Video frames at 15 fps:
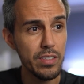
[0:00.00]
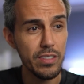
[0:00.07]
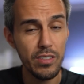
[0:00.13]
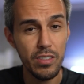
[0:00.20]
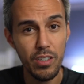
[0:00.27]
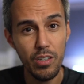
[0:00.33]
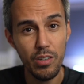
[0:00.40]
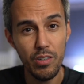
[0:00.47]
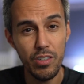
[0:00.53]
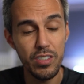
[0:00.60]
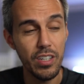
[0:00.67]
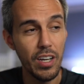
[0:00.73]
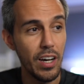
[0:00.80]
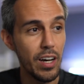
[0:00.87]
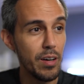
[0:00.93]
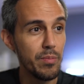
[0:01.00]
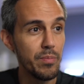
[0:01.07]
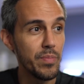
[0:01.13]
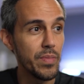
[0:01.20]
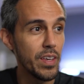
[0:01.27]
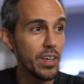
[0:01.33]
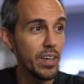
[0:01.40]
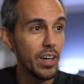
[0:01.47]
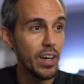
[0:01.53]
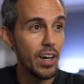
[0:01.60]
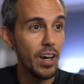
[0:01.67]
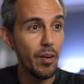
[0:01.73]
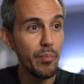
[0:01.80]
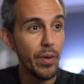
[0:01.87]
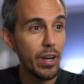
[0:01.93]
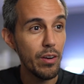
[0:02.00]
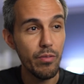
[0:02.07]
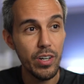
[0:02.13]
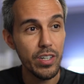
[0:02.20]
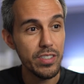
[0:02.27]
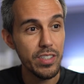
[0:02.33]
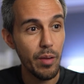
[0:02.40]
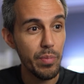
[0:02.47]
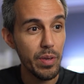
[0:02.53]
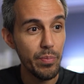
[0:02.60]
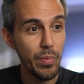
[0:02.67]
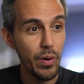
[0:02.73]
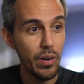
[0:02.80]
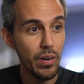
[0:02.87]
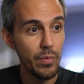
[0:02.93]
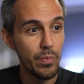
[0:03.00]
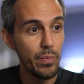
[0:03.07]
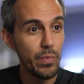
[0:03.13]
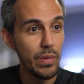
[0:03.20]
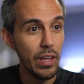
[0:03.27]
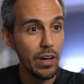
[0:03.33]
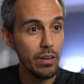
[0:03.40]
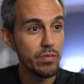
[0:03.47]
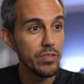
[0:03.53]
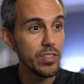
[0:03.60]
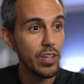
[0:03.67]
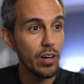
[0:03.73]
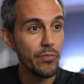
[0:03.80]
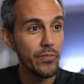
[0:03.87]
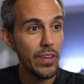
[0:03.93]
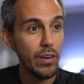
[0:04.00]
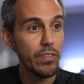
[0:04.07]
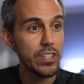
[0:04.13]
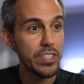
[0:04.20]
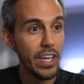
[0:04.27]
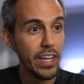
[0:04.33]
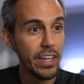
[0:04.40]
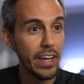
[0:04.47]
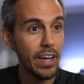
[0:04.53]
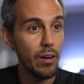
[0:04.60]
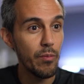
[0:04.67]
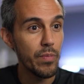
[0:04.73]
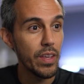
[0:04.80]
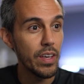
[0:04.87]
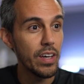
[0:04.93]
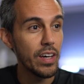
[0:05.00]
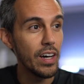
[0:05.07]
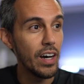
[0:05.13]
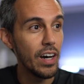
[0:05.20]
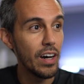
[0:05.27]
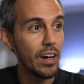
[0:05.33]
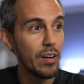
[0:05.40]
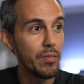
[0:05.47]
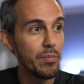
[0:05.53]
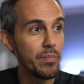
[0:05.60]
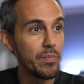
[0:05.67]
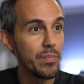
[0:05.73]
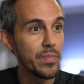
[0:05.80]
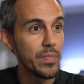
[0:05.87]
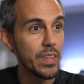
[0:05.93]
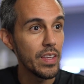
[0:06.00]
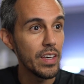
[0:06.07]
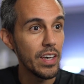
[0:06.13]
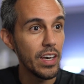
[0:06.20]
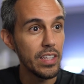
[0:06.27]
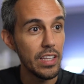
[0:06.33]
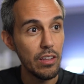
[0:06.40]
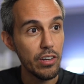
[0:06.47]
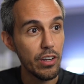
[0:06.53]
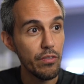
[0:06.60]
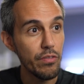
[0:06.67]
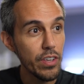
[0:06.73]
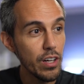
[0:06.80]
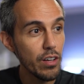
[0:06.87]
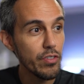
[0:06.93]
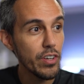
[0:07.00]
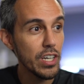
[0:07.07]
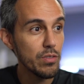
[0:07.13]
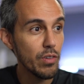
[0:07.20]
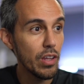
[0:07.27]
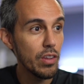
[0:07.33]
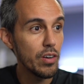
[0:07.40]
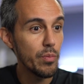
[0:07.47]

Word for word: It's a huge metaverse that people love. So definitely check it out. And then look and feel if you guys want to learn